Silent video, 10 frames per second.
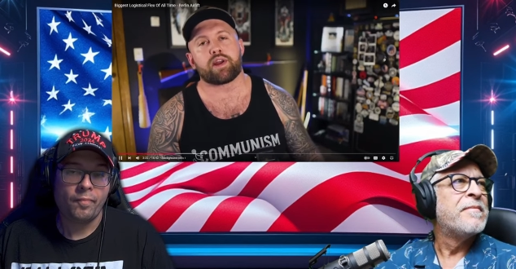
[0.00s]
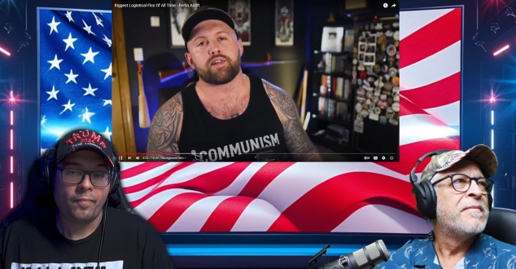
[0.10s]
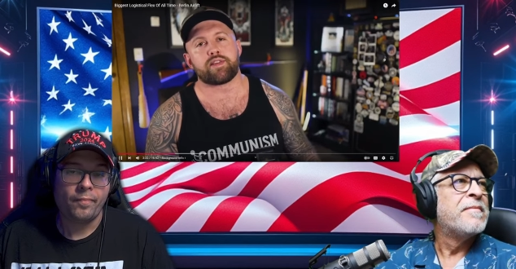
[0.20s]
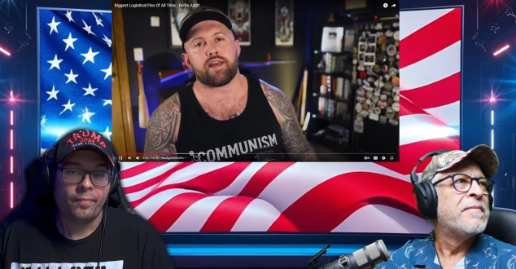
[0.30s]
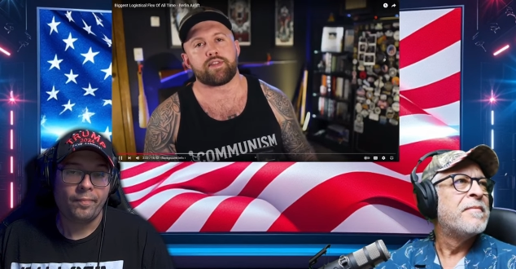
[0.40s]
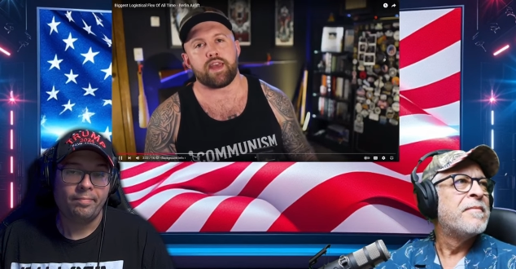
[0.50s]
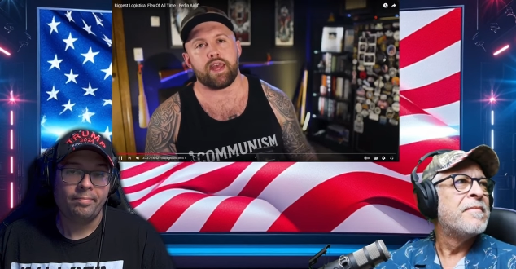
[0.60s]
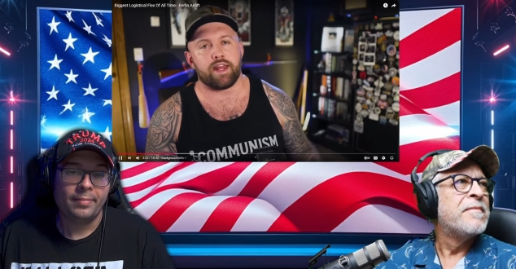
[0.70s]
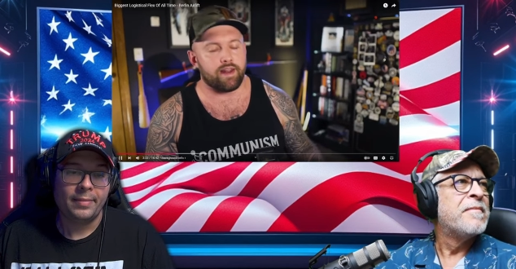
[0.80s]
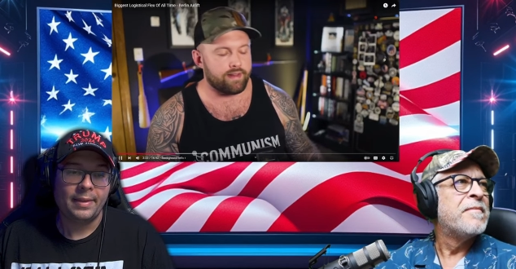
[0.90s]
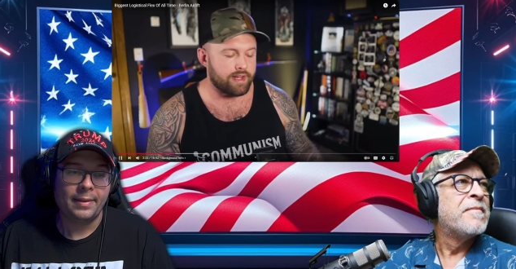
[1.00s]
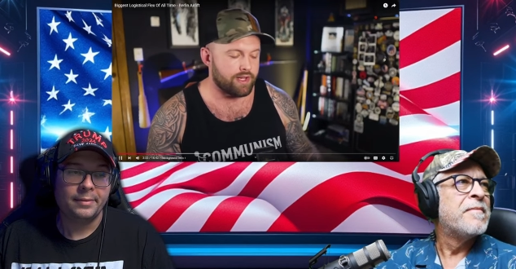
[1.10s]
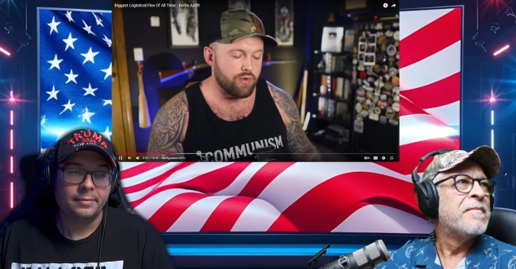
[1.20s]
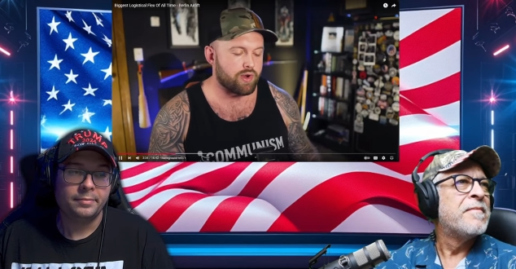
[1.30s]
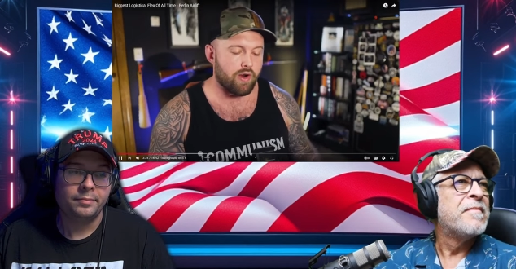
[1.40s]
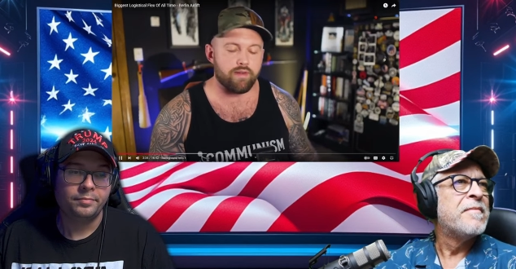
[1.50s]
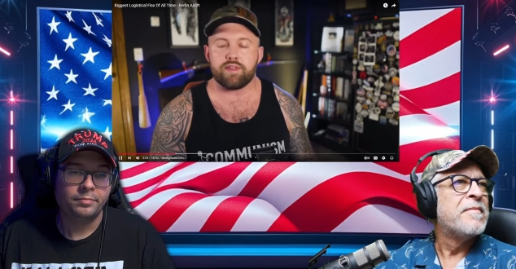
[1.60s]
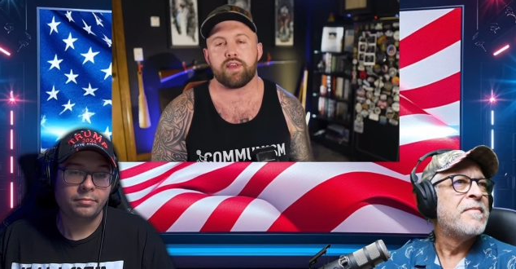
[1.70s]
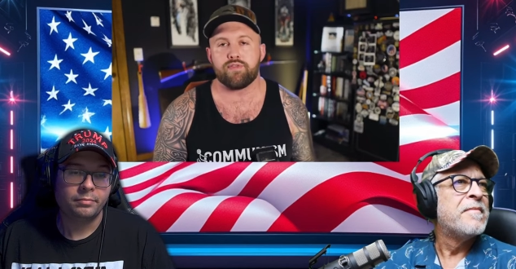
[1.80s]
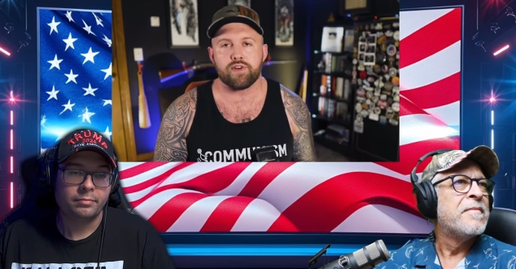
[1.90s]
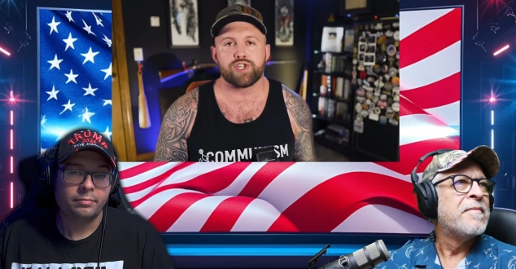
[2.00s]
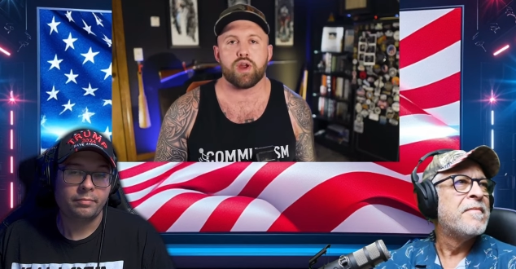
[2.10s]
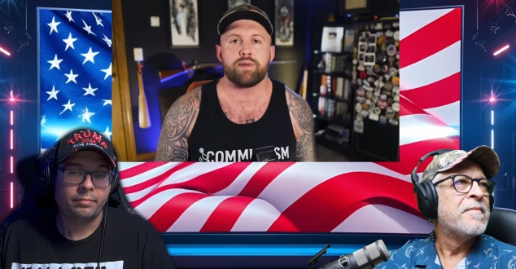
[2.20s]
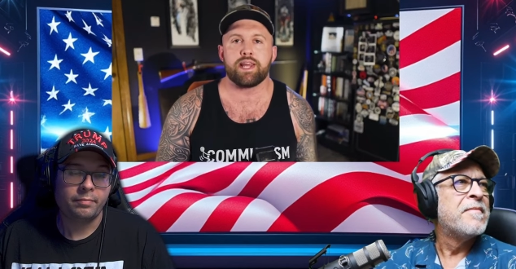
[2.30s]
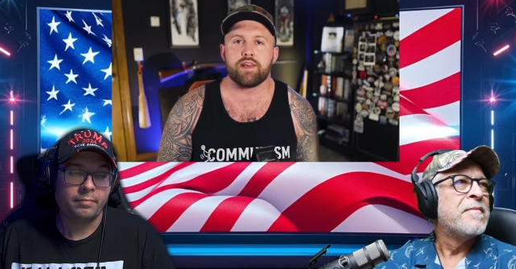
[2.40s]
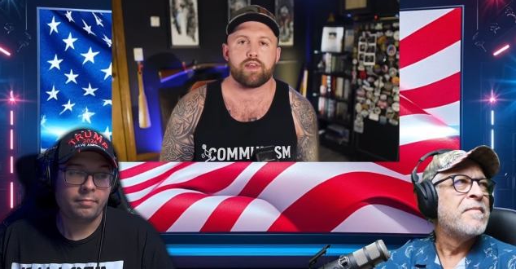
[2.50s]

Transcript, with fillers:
Speaker 1: market sets in, and the new currency for Germany